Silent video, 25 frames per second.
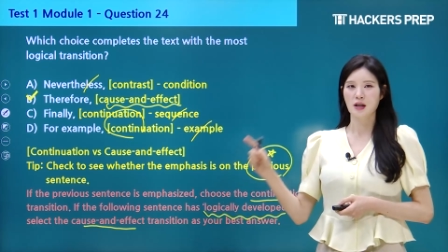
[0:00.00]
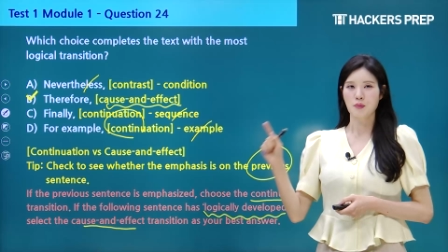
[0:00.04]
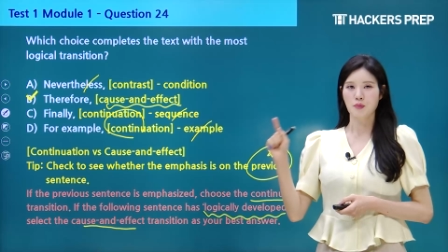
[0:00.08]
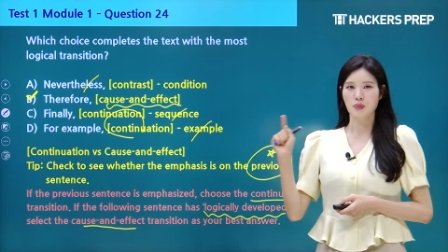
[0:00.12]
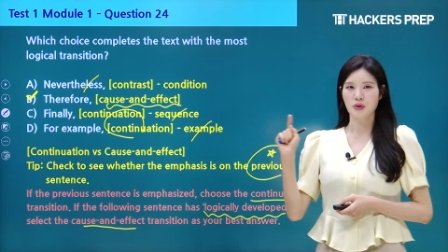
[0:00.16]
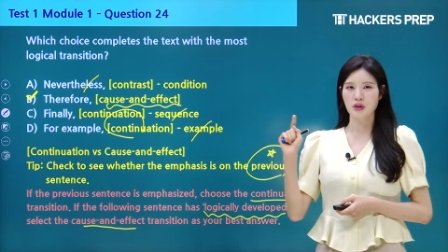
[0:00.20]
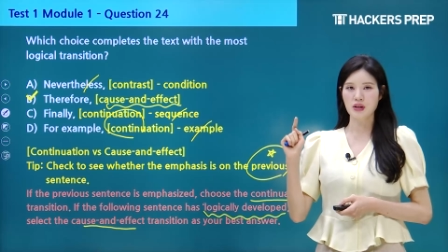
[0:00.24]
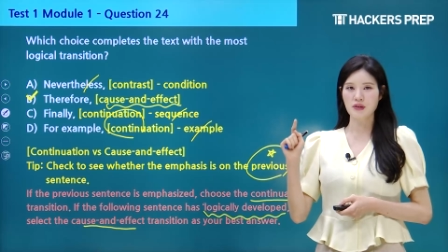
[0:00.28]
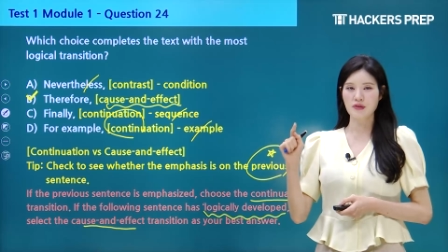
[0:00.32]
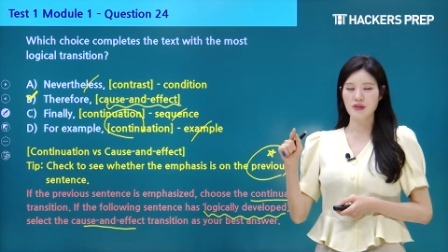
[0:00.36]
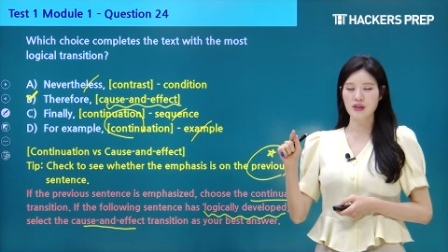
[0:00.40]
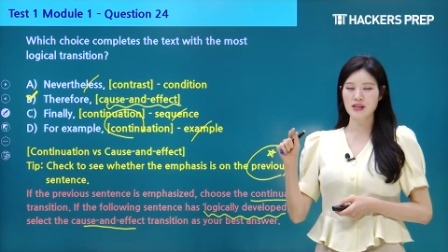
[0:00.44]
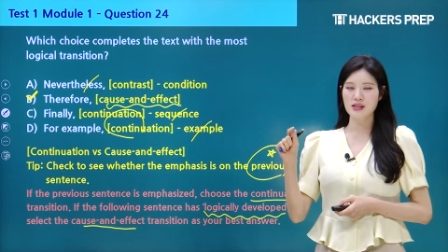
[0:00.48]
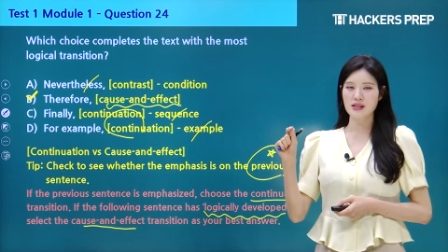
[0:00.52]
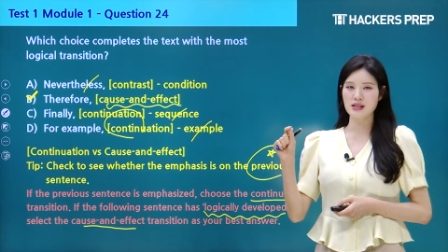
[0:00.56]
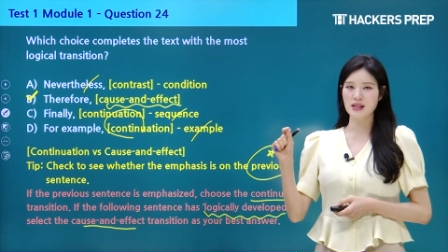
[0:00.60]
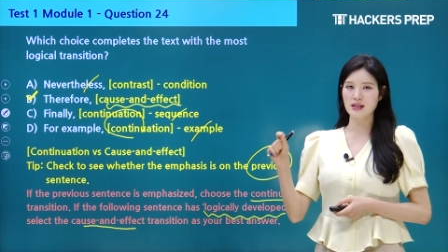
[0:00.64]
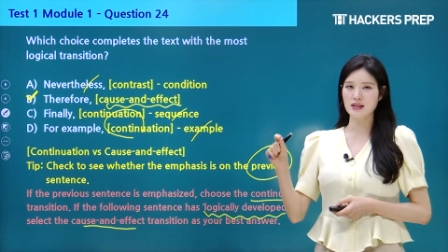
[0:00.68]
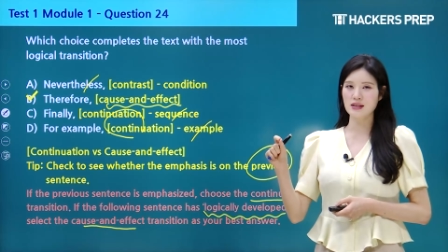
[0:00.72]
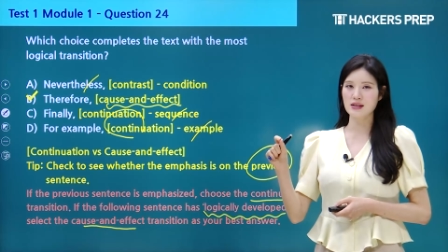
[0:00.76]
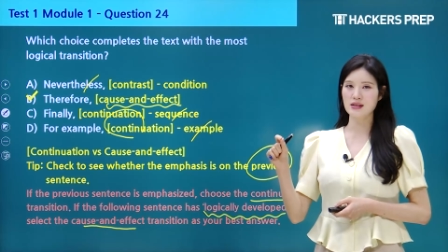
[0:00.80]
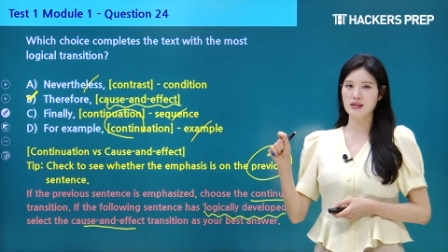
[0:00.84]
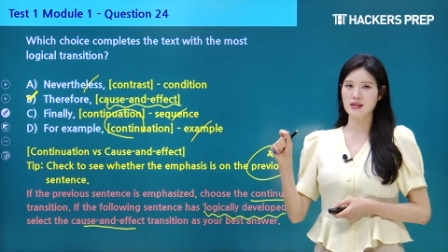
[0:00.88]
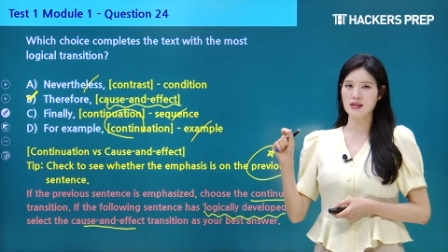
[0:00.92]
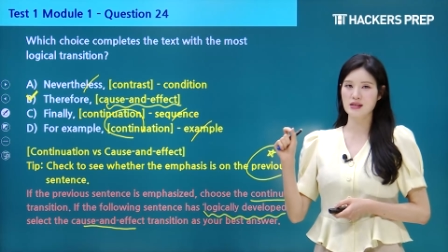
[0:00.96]
Previous
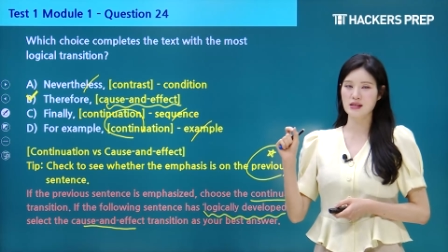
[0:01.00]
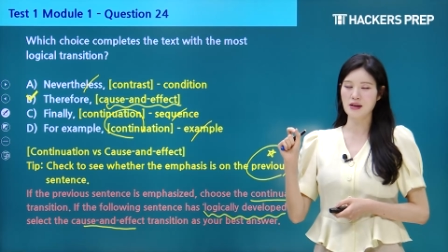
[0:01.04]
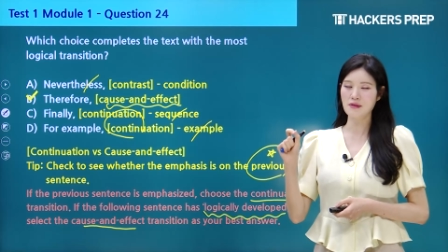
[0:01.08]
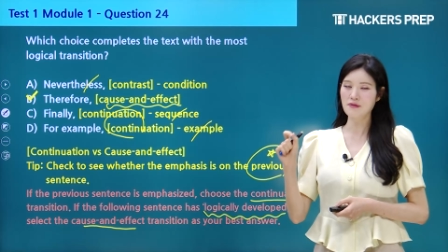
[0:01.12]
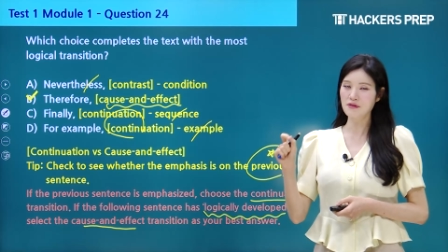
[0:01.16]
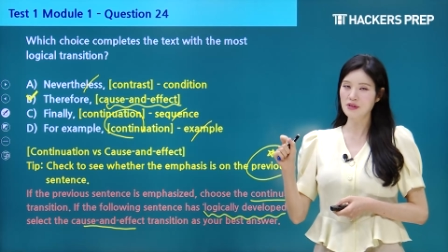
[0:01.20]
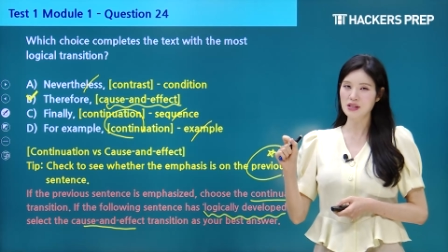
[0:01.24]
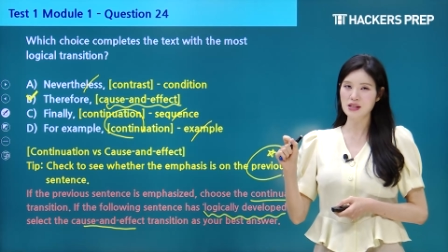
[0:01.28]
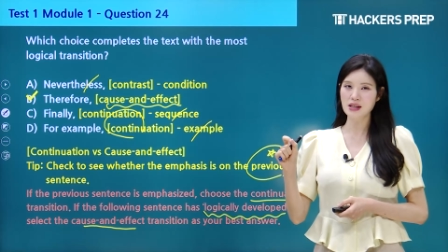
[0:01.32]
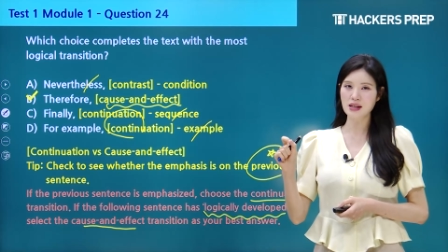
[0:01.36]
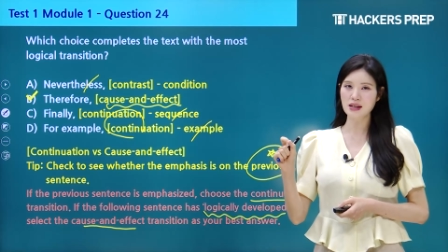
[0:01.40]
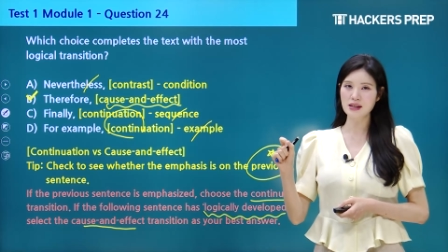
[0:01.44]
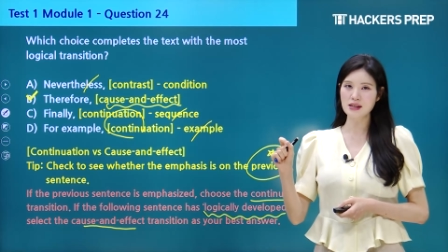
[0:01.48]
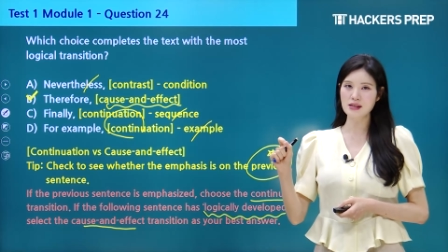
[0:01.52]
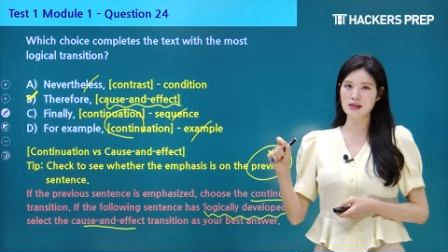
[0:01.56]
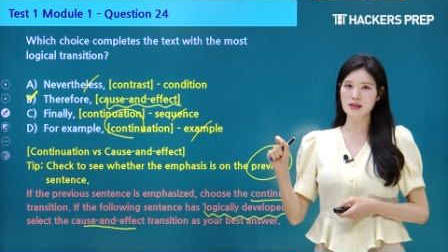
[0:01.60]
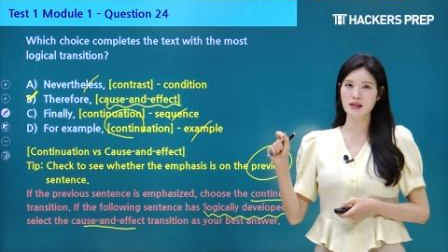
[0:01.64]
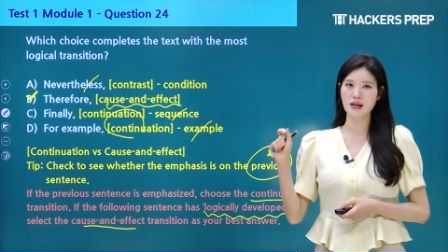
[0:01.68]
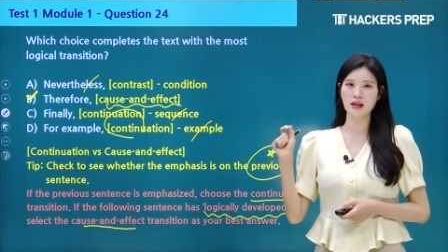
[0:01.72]
sentence is emphasized,